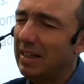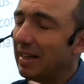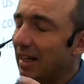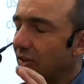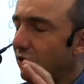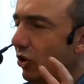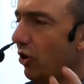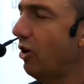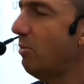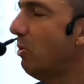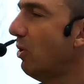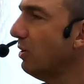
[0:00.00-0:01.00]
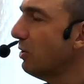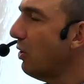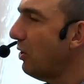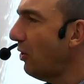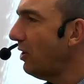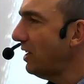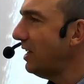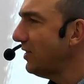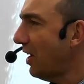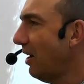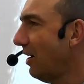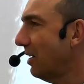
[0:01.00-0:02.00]
and turmoil going on in his
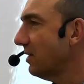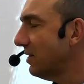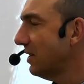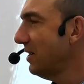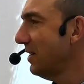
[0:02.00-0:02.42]
heart